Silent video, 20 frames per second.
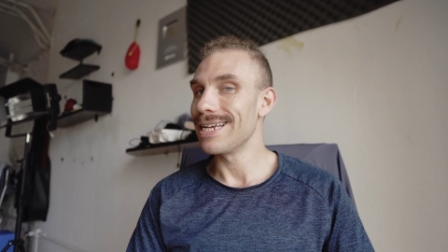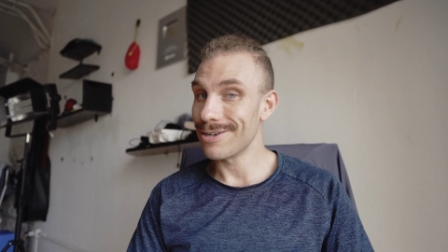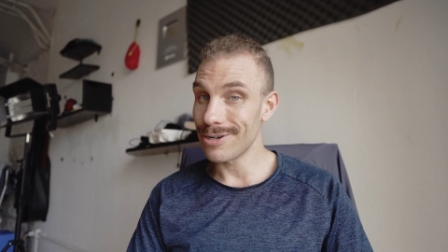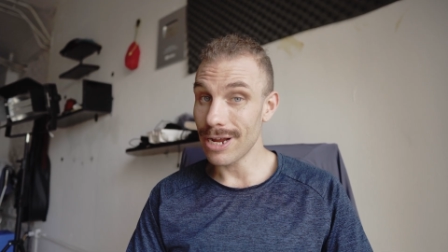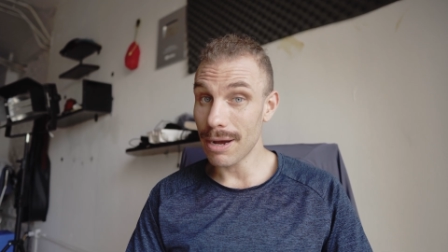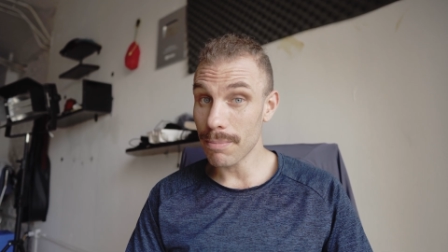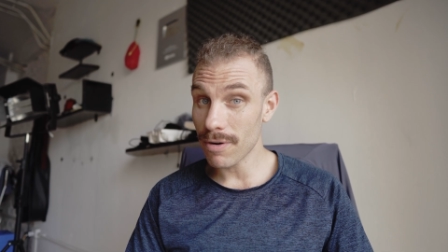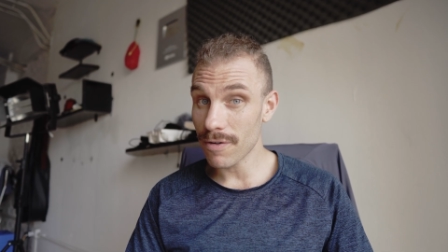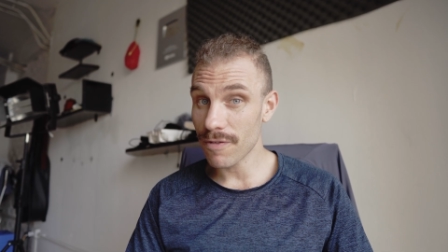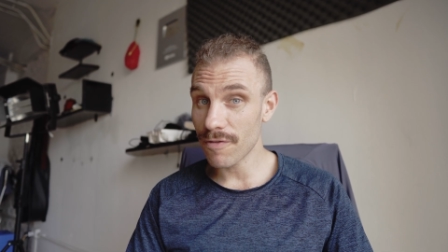Now,
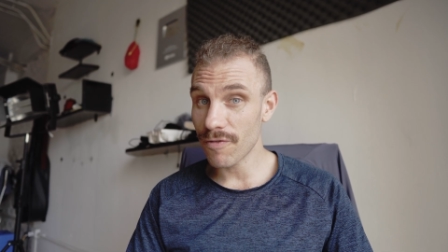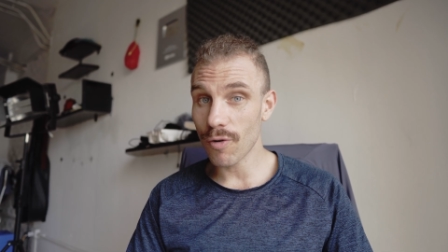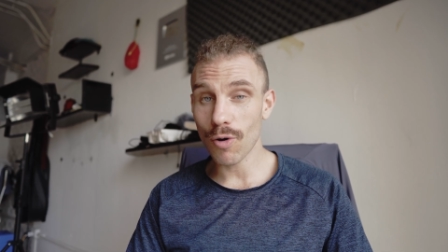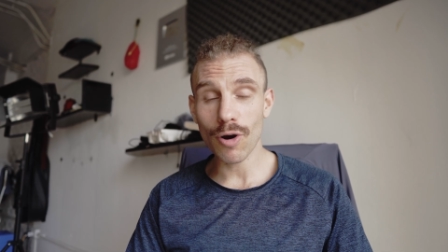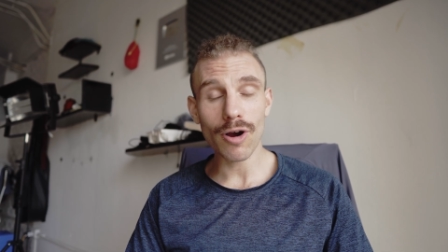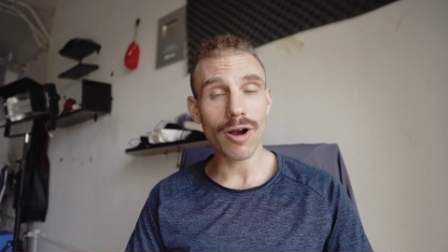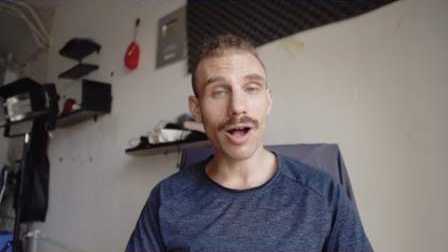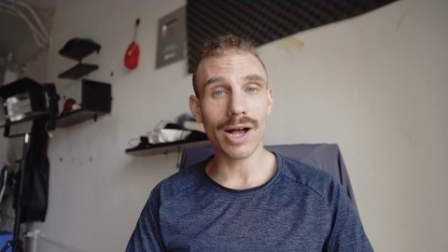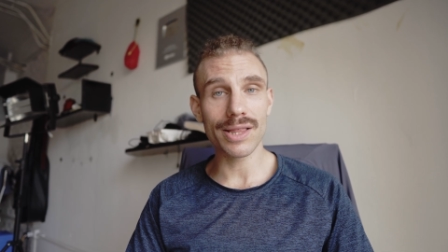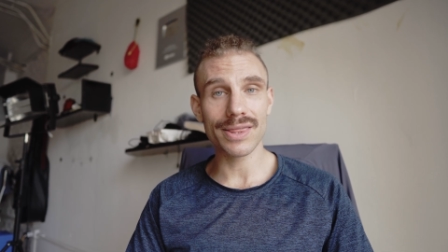number
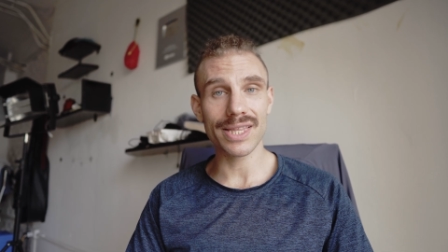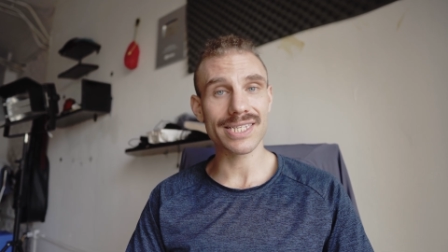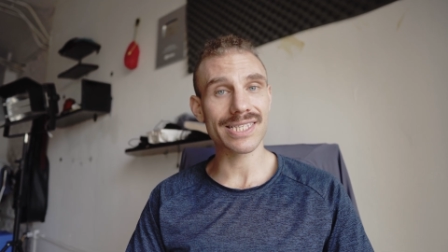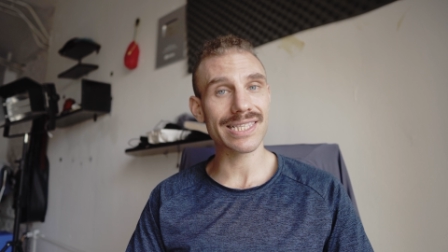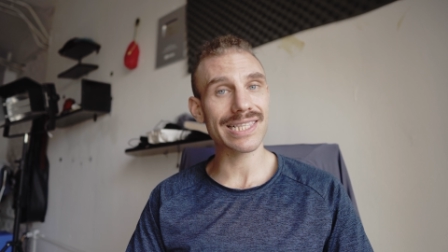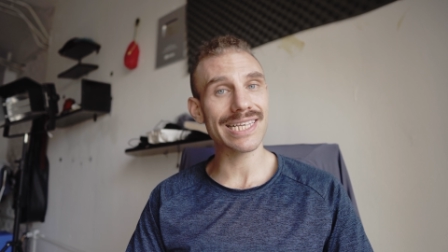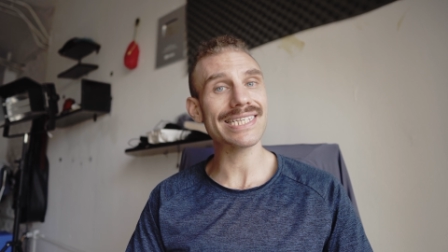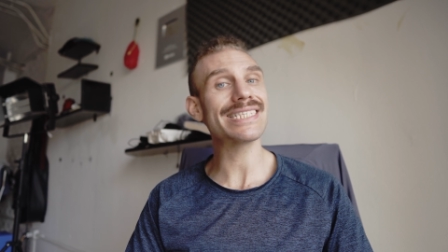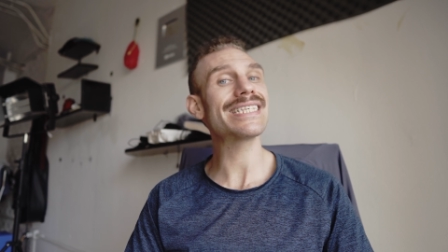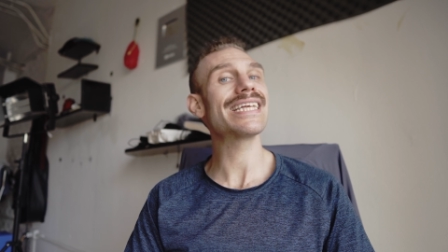four on
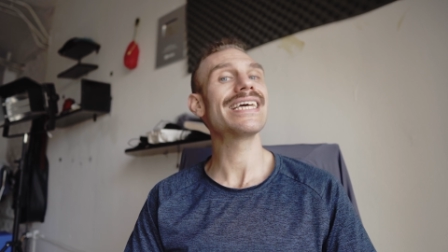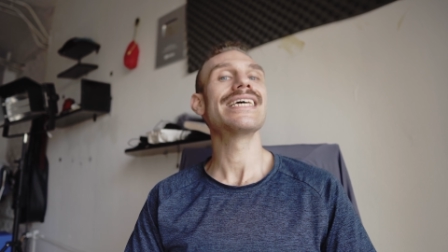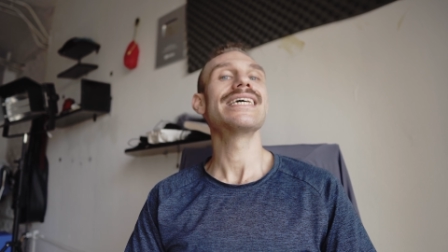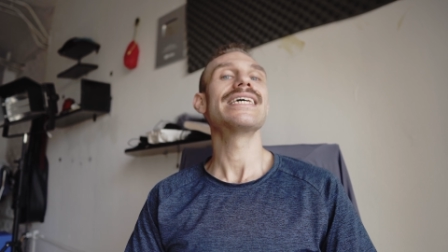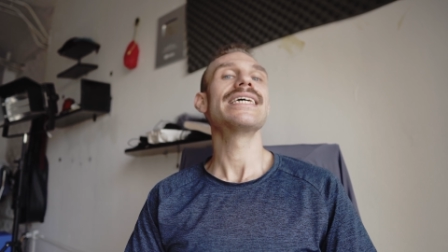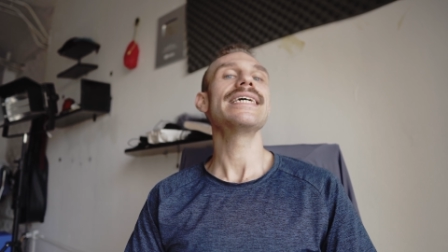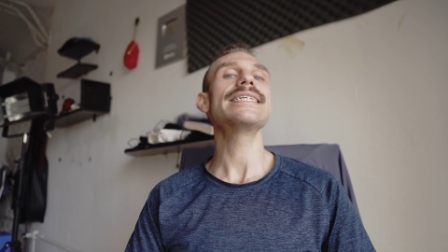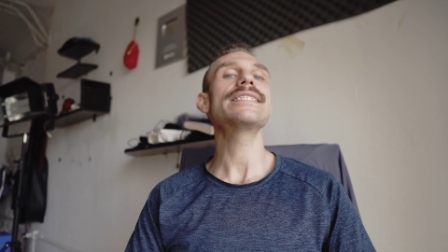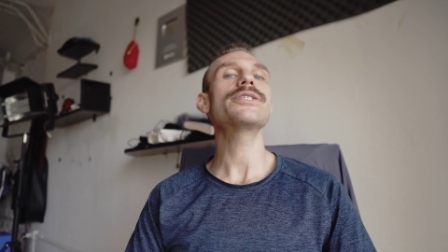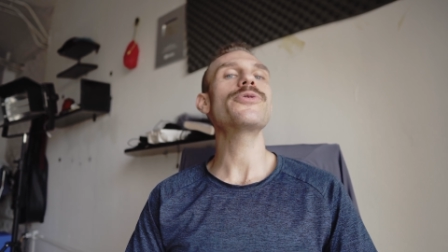this list
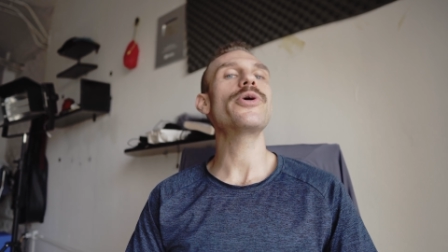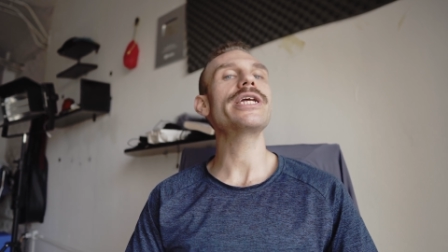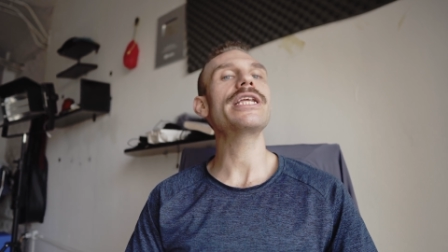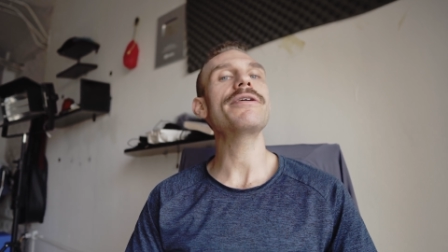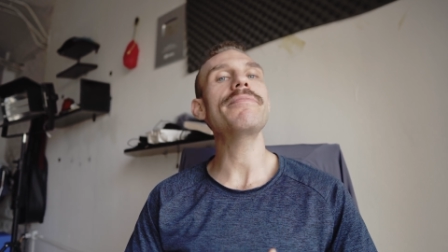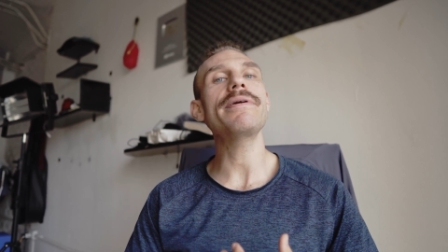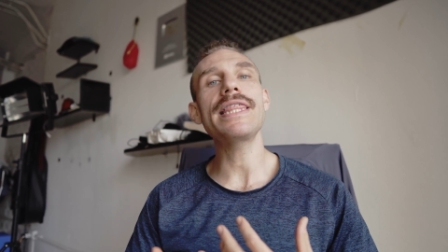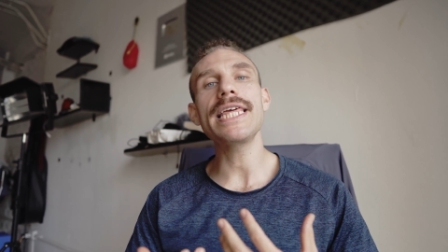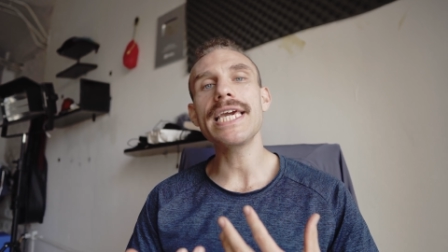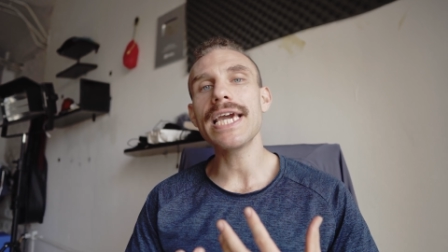is going
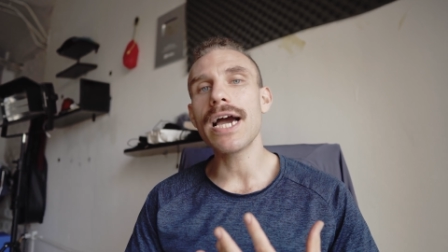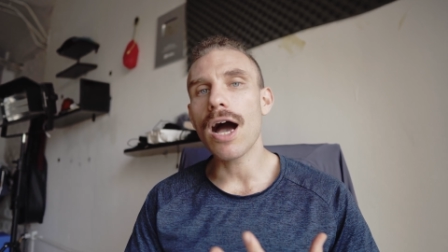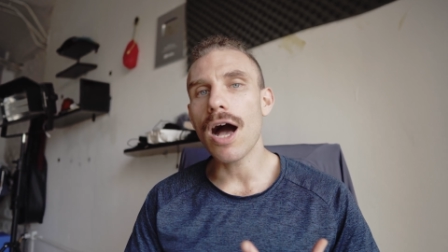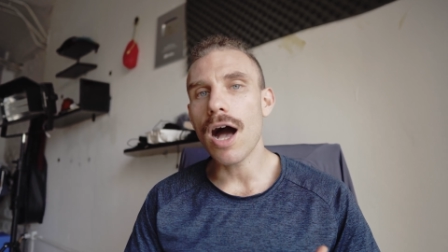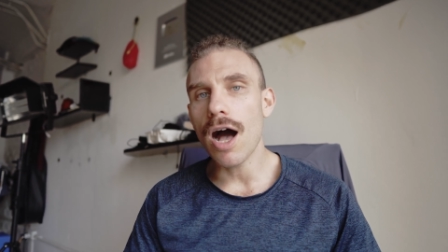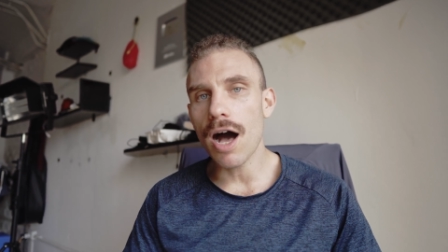to be the